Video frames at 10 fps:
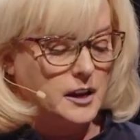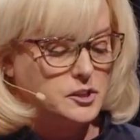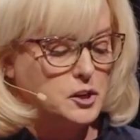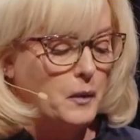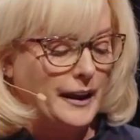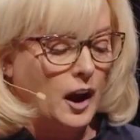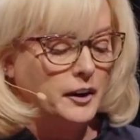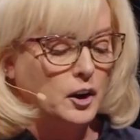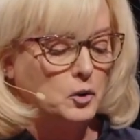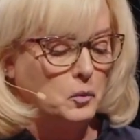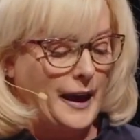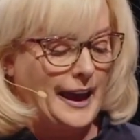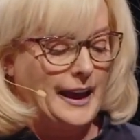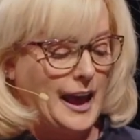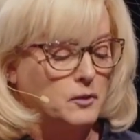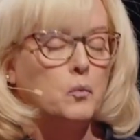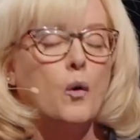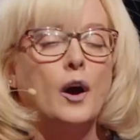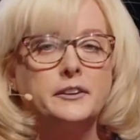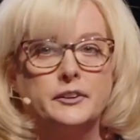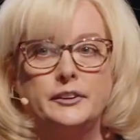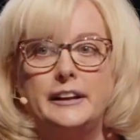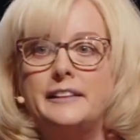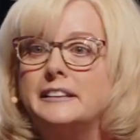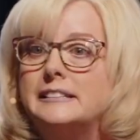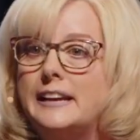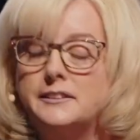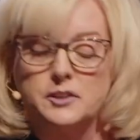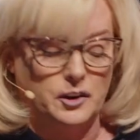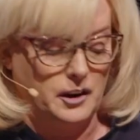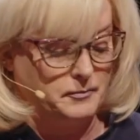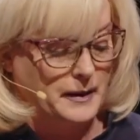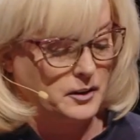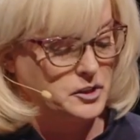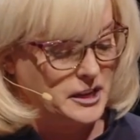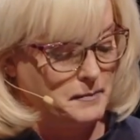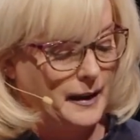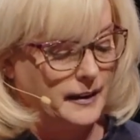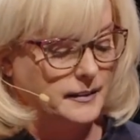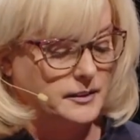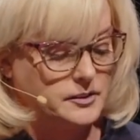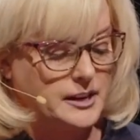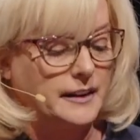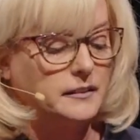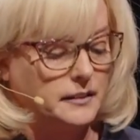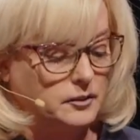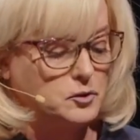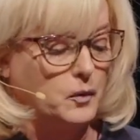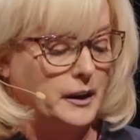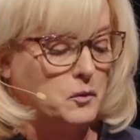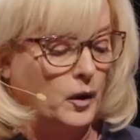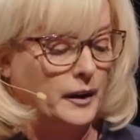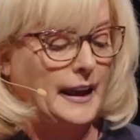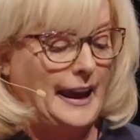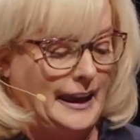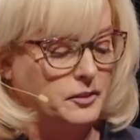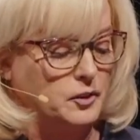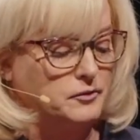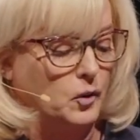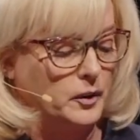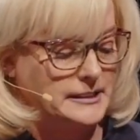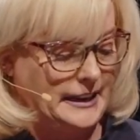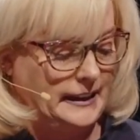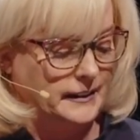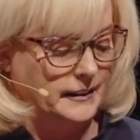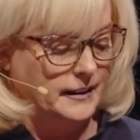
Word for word: She went on her way and wandered in the desert of Beersheba. Genesis 21, 8 through 14.